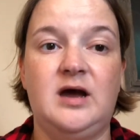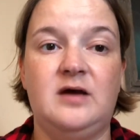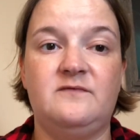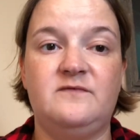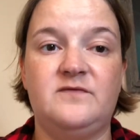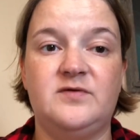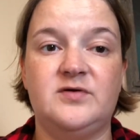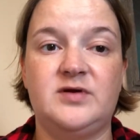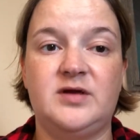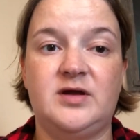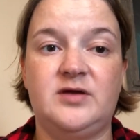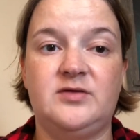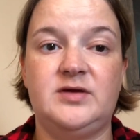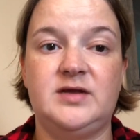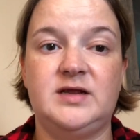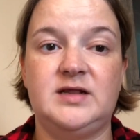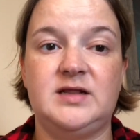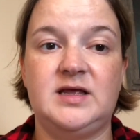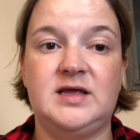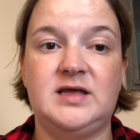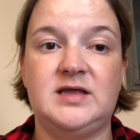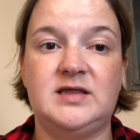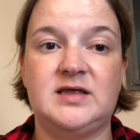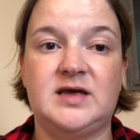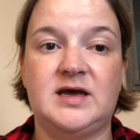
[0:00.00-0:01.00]
for an outing
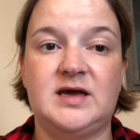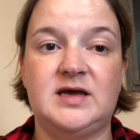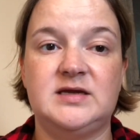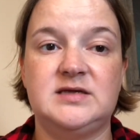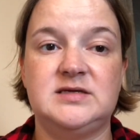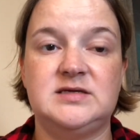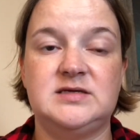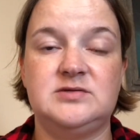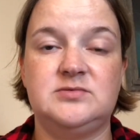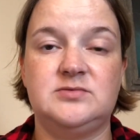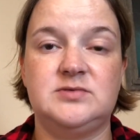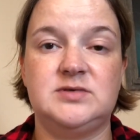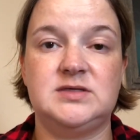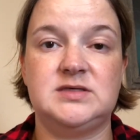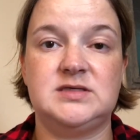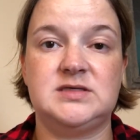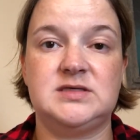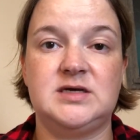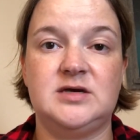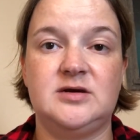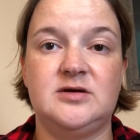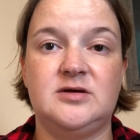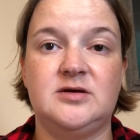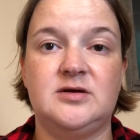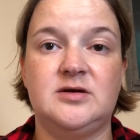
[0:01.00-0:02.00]
like that. It was
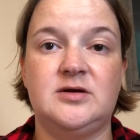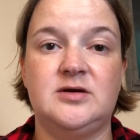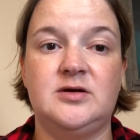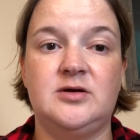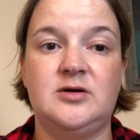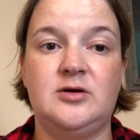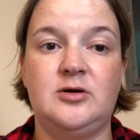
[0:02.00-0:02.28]
their